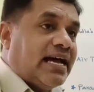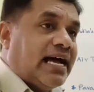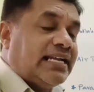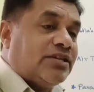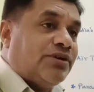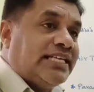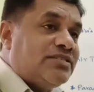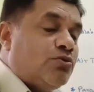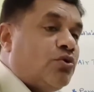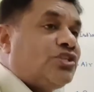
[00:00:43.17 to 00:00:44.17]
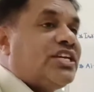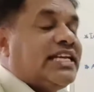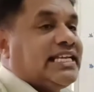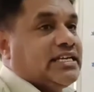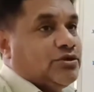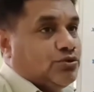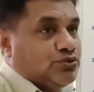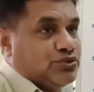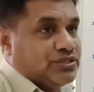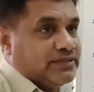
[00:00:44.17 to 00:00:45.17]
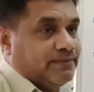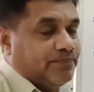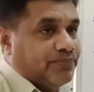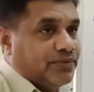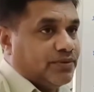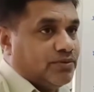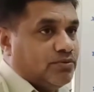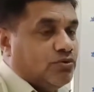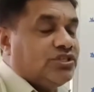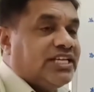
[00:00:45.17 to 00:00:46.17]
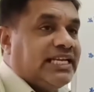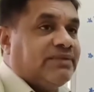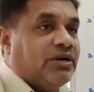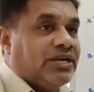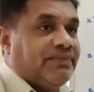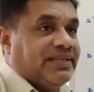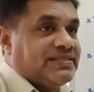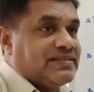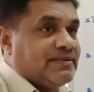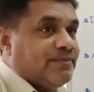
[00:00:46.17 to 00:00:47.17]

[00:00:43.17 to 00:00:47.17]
another one is oceanic routes, oceanic waterways.